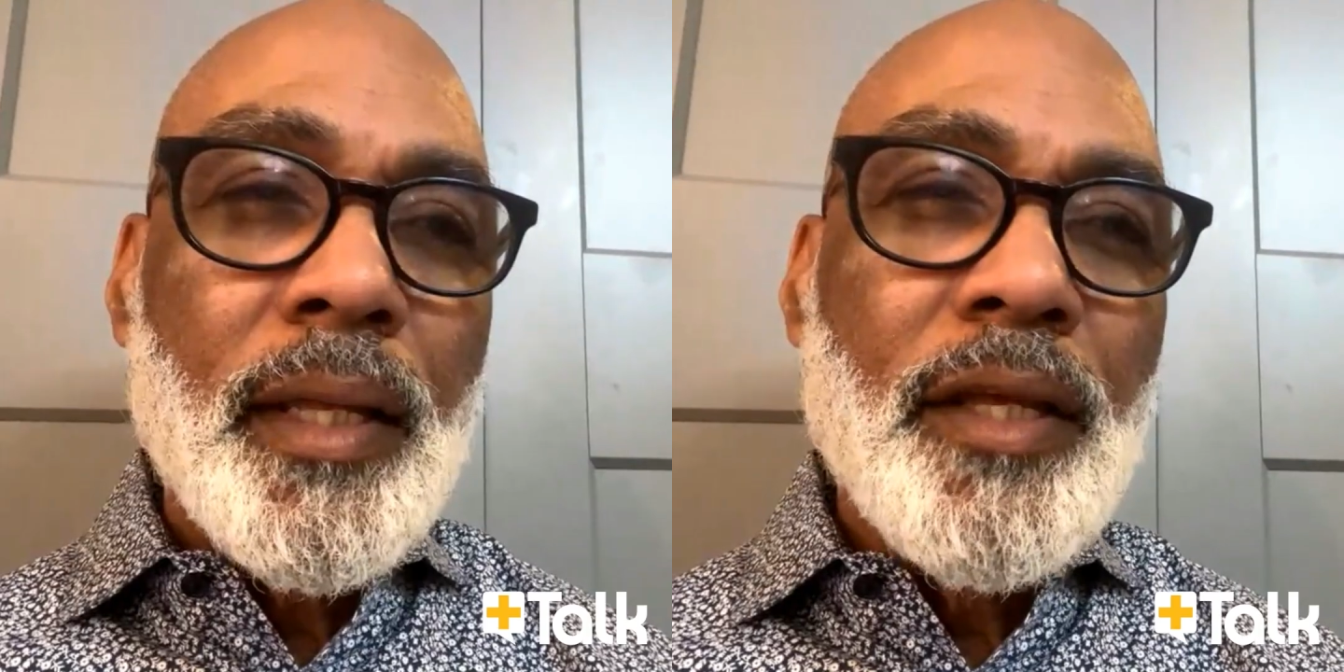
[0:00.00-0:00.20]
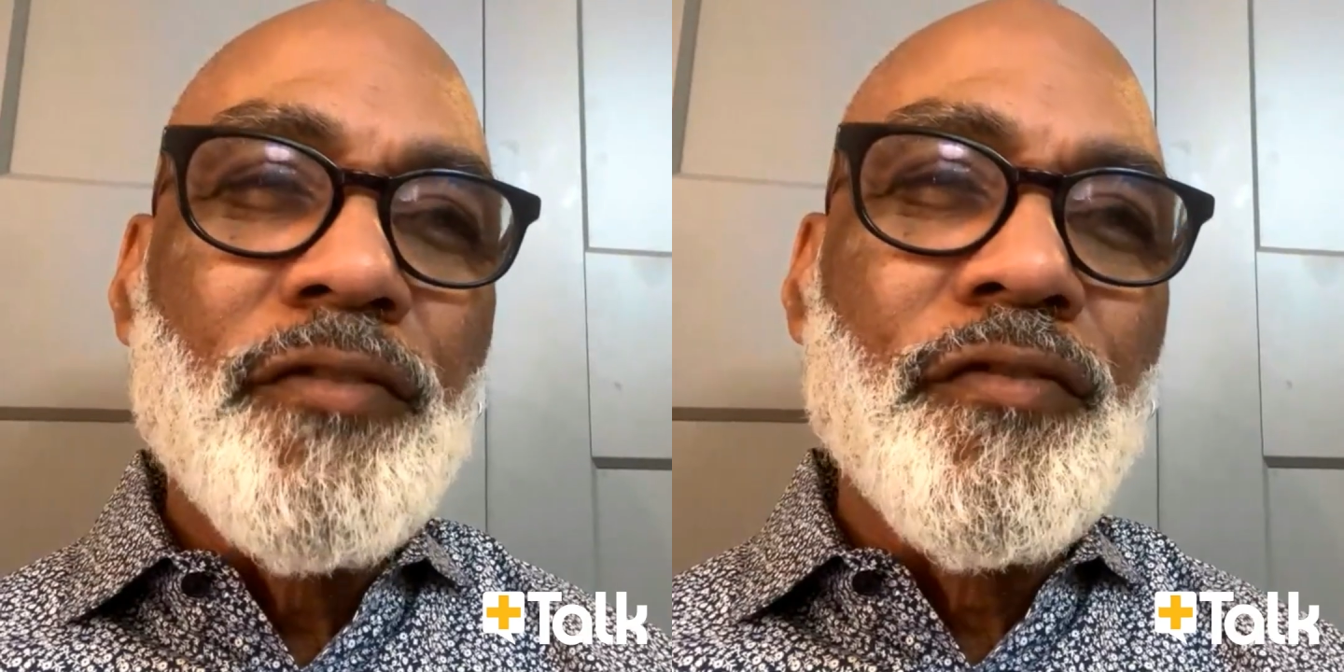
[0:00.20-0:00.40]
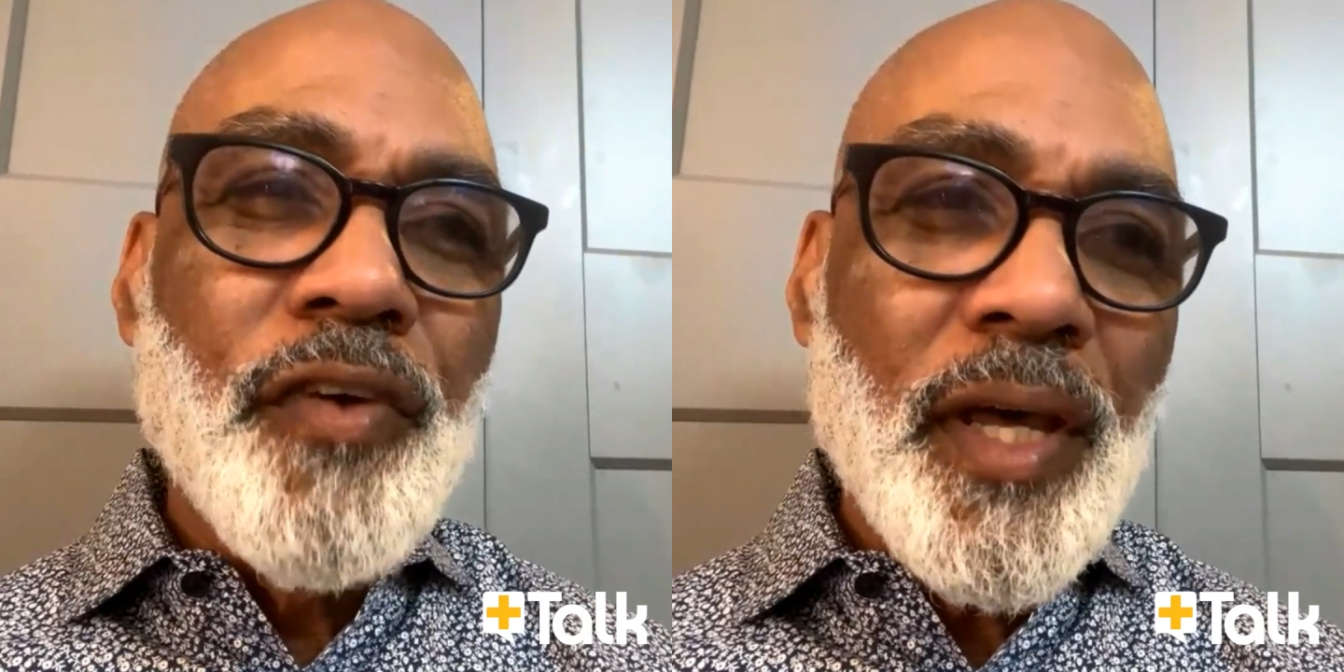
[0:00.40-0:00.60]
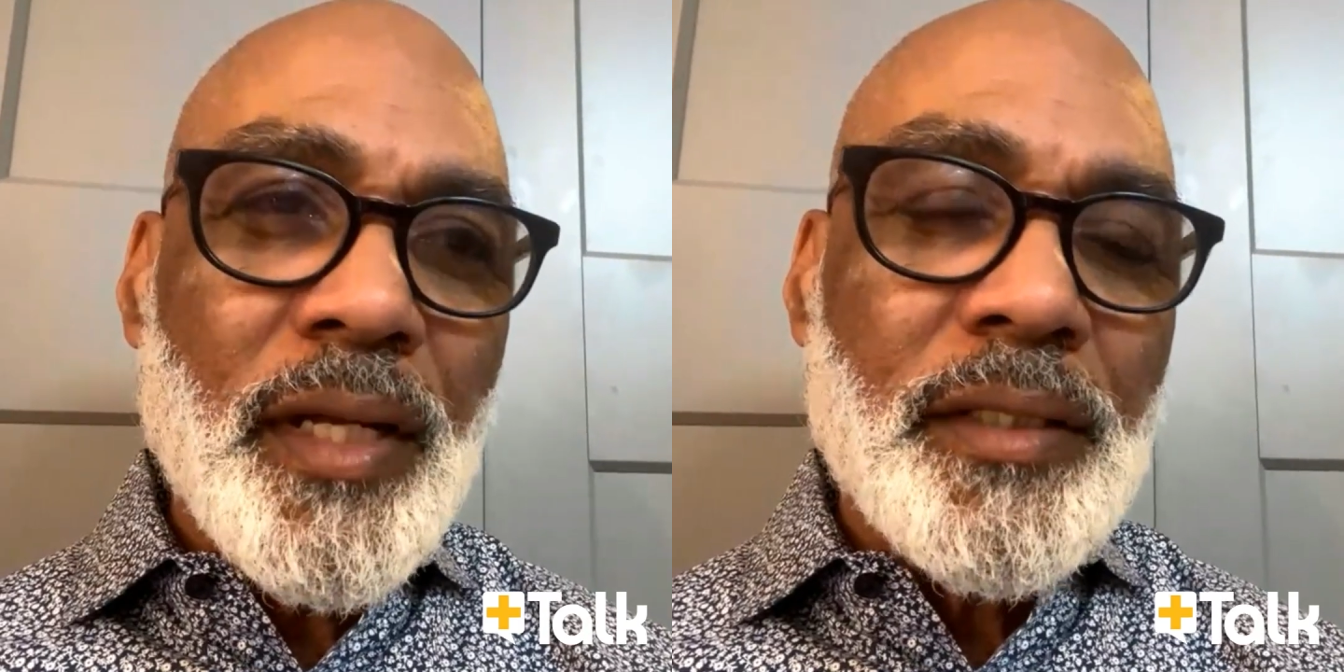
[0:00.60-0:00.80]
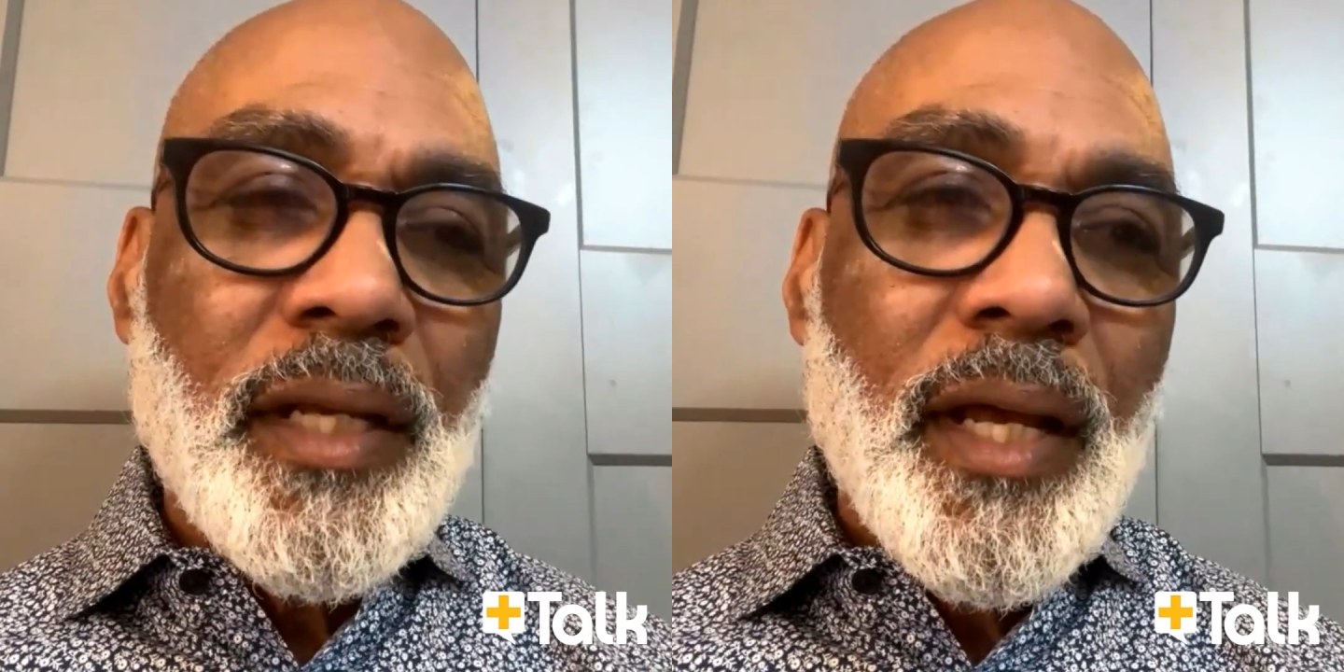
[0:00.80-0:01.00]

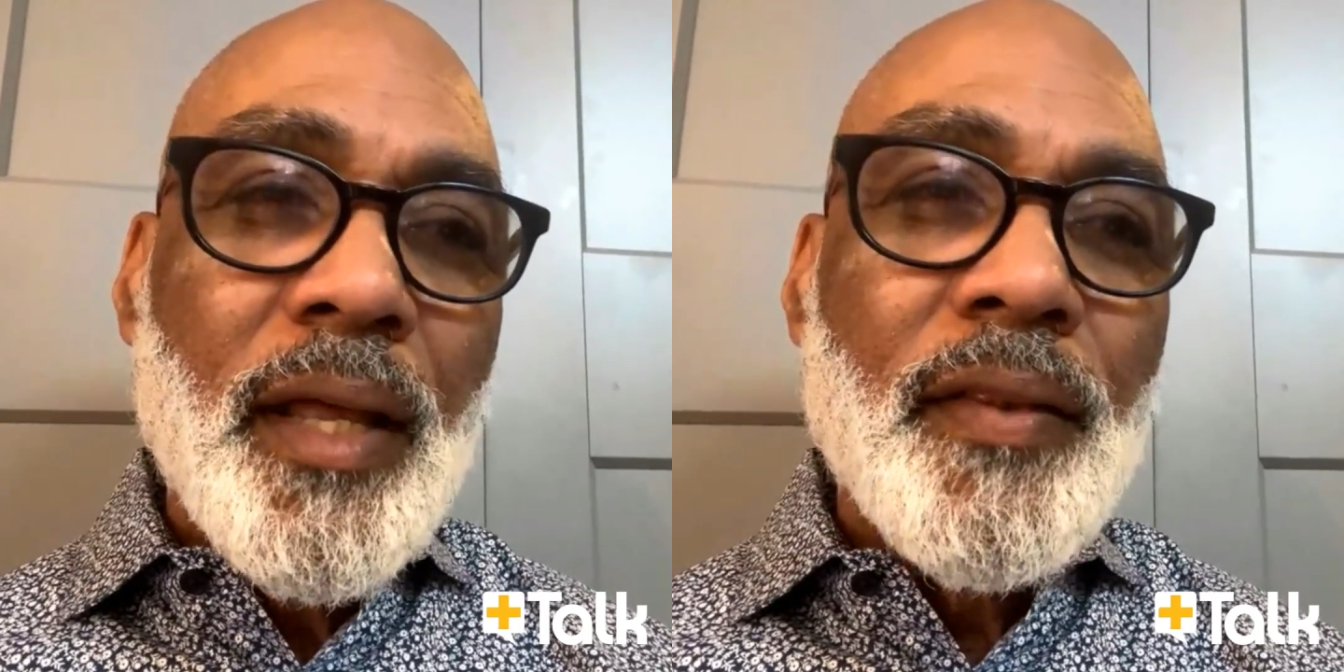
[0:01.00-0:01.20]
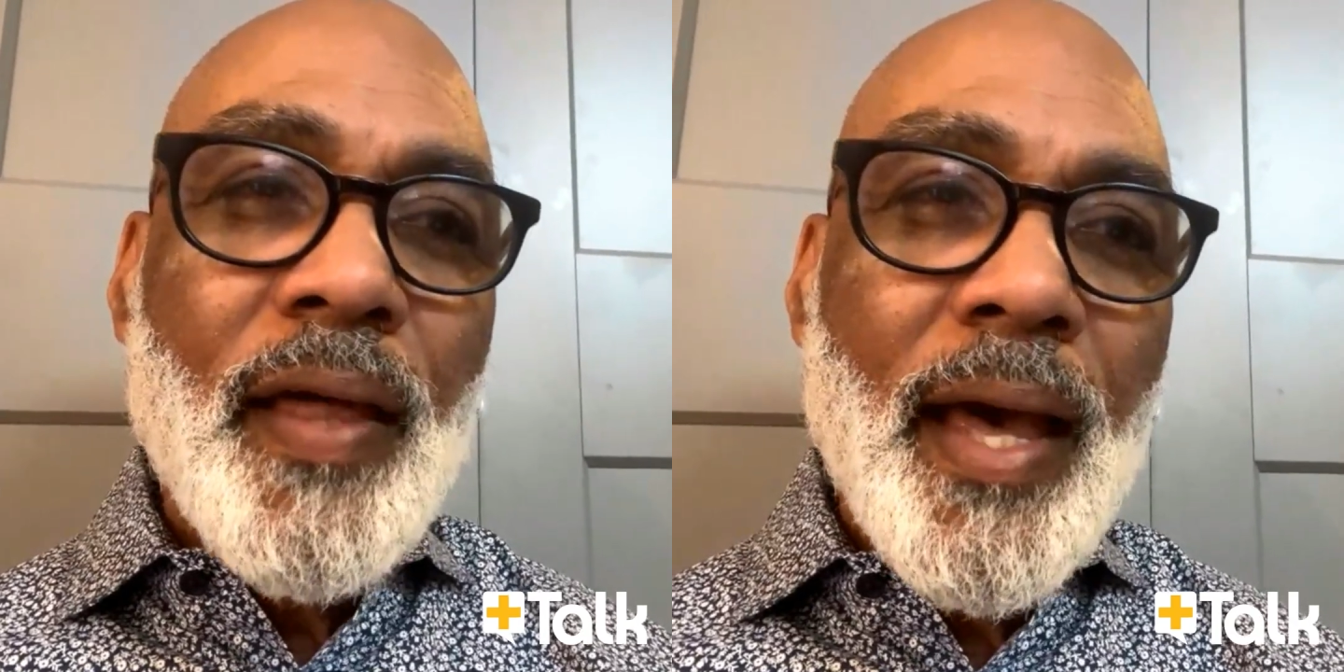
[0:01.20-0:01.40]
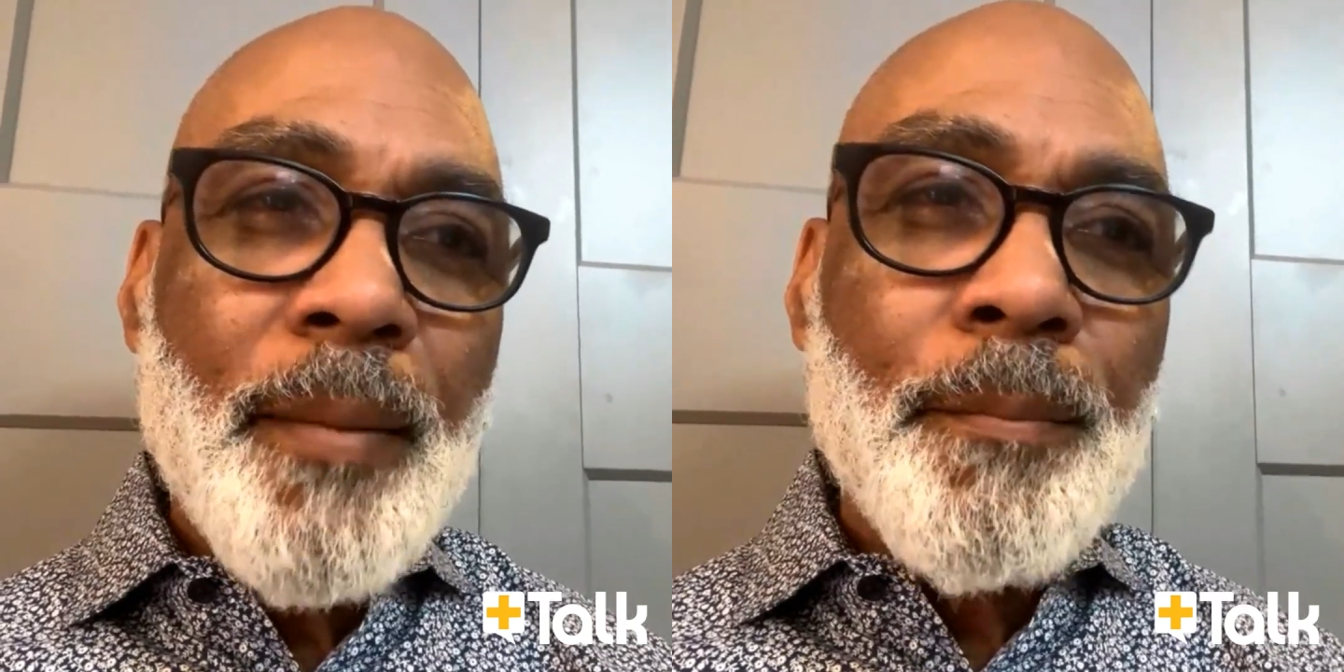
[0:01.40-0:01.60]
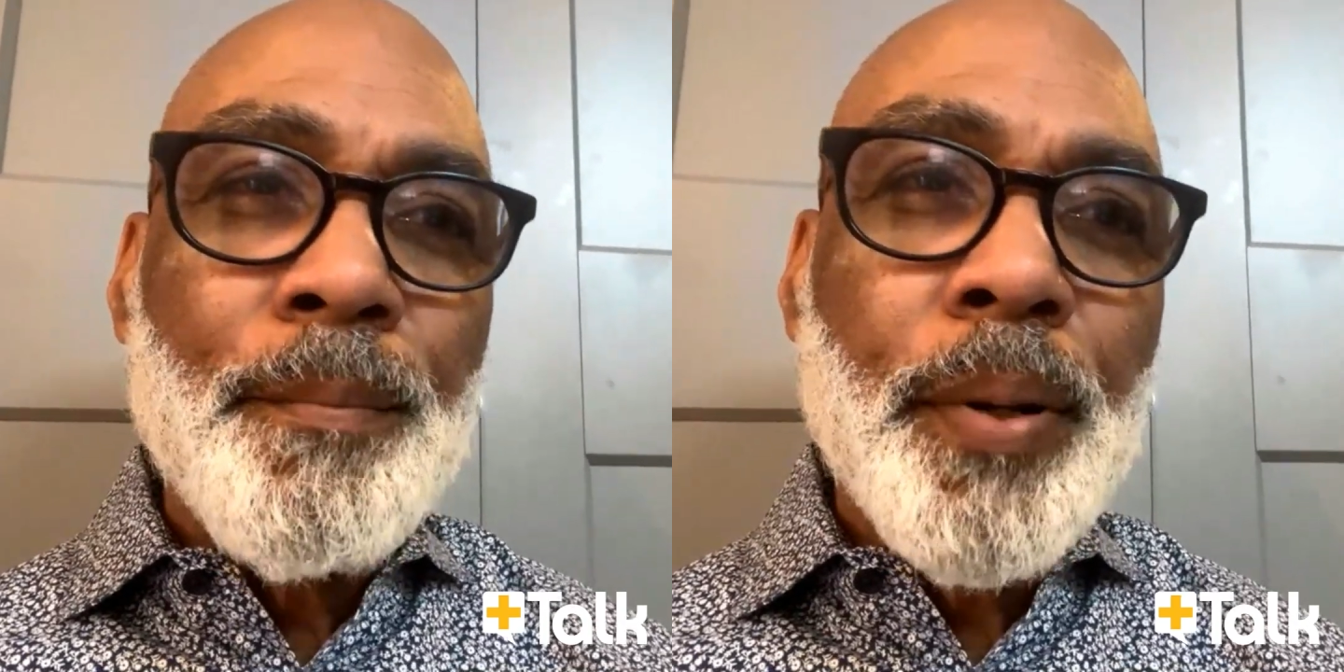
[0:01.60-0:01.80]
event, that